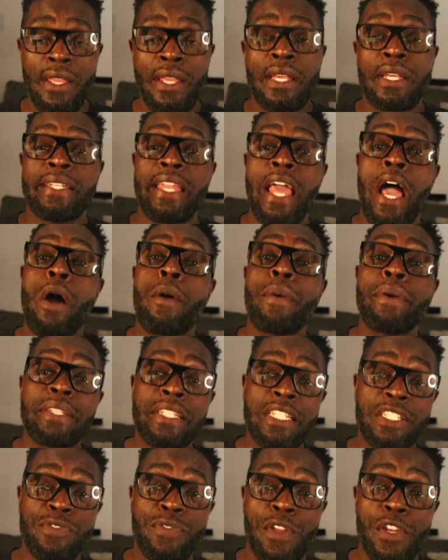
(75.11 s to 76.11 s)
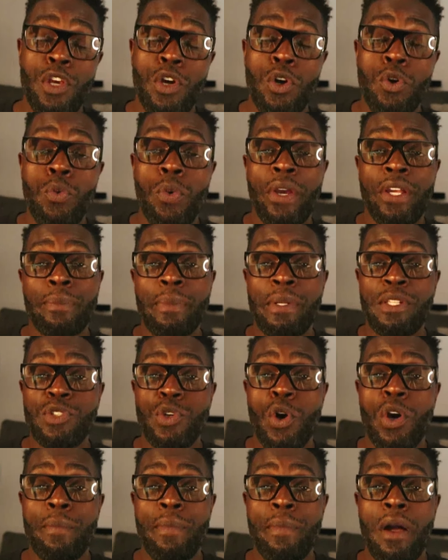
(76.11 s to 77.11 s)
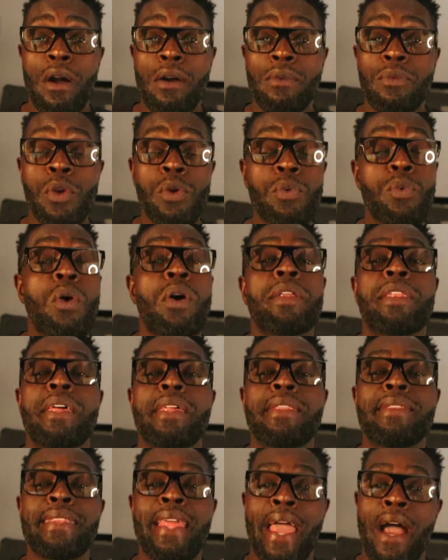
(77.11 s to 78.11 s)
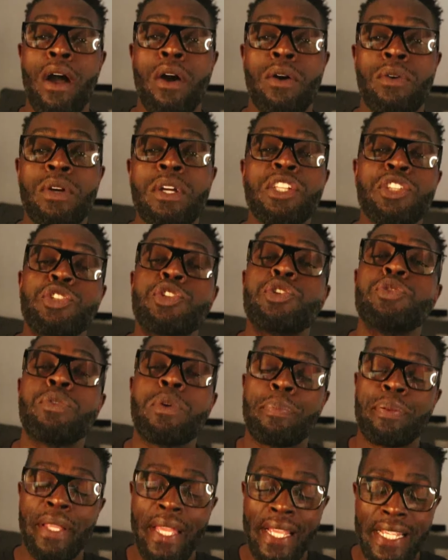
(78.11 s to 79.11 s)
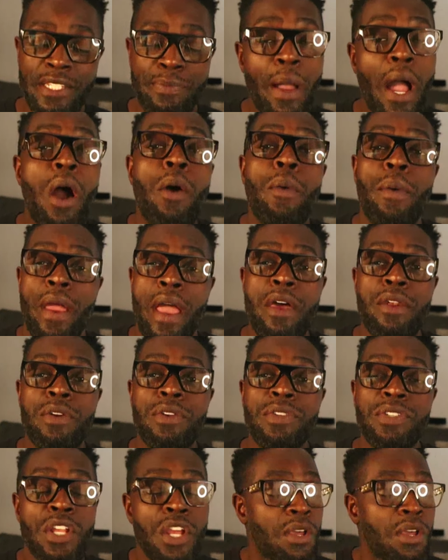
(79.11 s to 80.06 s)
Now, in this video, we're going to be talking about we want now to replace power adders.